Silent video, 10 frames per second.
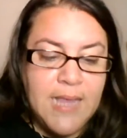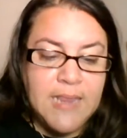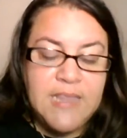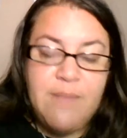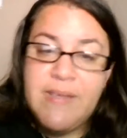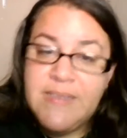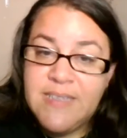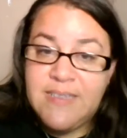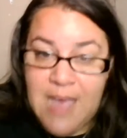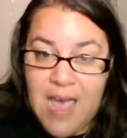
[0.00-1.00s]
limit
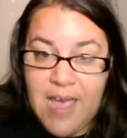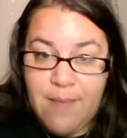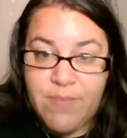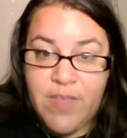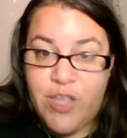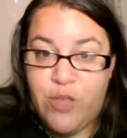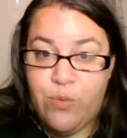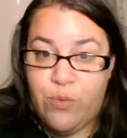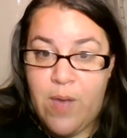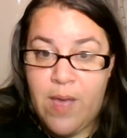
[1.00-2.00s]
the time that
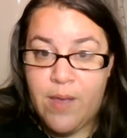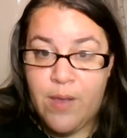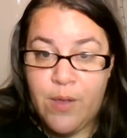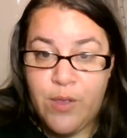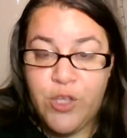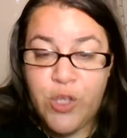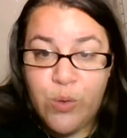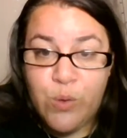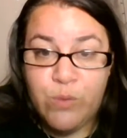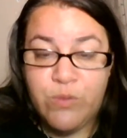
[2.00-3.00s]
you
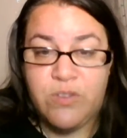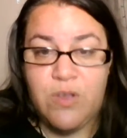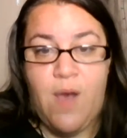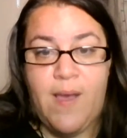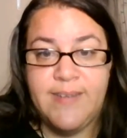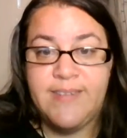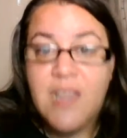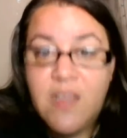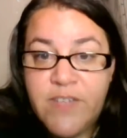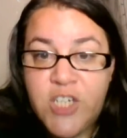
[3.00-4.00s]
use on
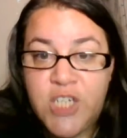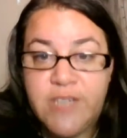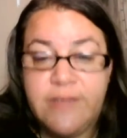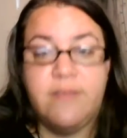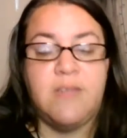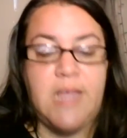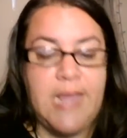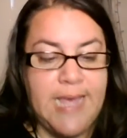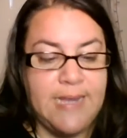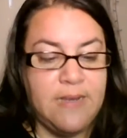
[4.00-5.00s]
televisions
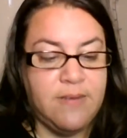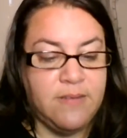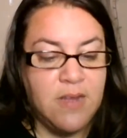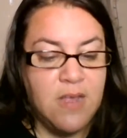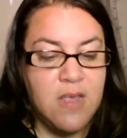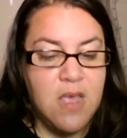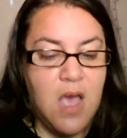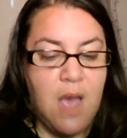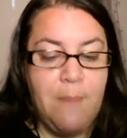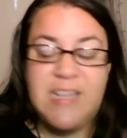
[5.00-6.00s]
and
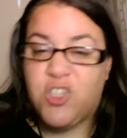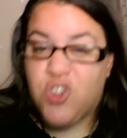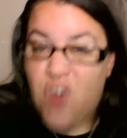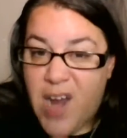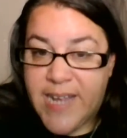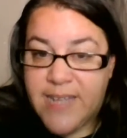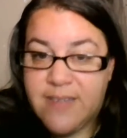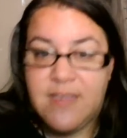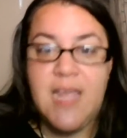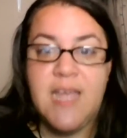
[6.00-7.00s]

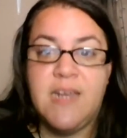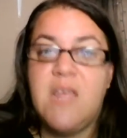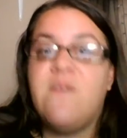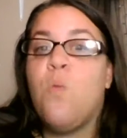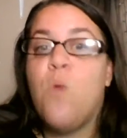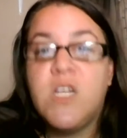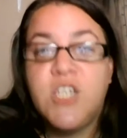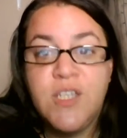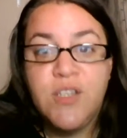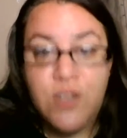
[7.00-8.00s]
electronics and even
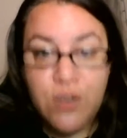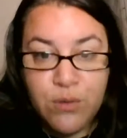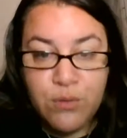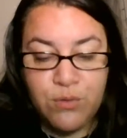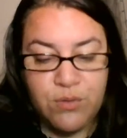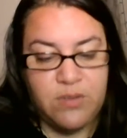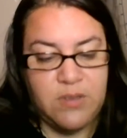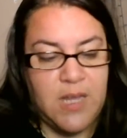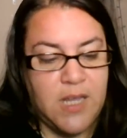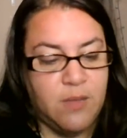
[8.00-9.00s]
watching the news
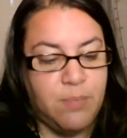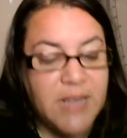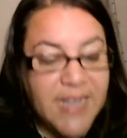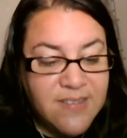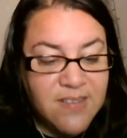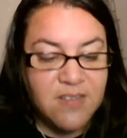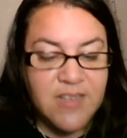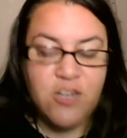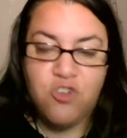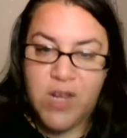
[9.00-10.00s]
and places
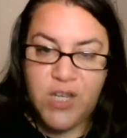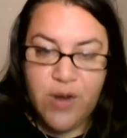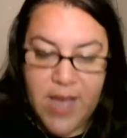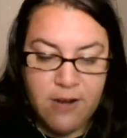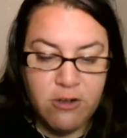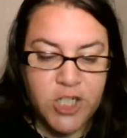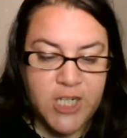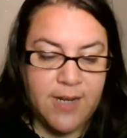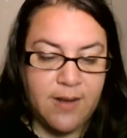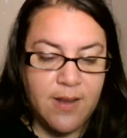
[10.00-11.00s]
that drain your energy.